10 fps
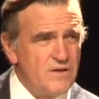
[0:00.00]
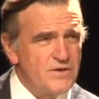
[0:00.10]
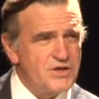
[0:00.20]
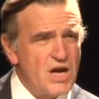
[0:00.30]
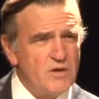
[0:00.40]
The
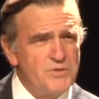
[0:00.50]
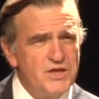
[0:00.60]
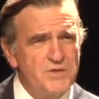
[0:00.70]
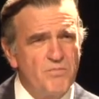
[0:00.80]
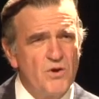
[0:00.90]

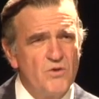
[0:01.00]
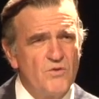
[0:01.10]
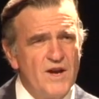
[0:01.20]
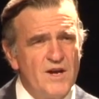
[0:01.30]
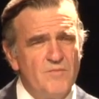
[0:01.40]
Socrates
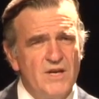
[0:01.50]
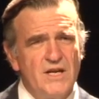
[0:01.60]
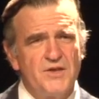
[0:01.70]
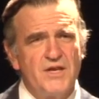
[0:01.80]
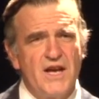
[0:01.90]
program
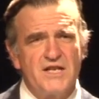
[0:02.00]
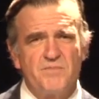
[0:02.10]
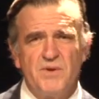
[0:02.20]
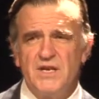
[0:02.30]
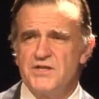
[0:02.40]
at the
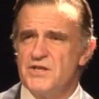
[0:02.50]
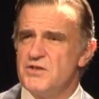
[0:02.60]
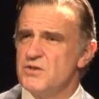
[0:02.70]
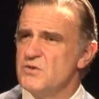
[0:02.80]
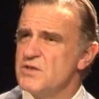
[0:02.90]
Aspen
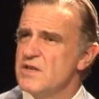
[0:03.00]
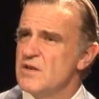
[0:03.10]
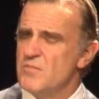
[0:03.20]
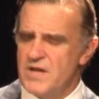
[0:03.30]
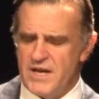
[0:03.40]
Institute
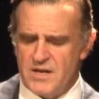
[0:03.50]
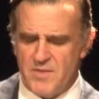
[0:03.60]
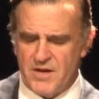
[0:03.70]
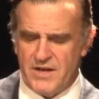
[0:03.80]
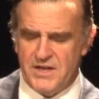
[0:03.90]
began
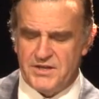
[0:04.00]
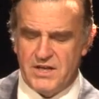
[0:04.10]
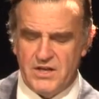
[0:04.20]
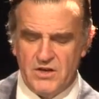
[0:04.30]
about 18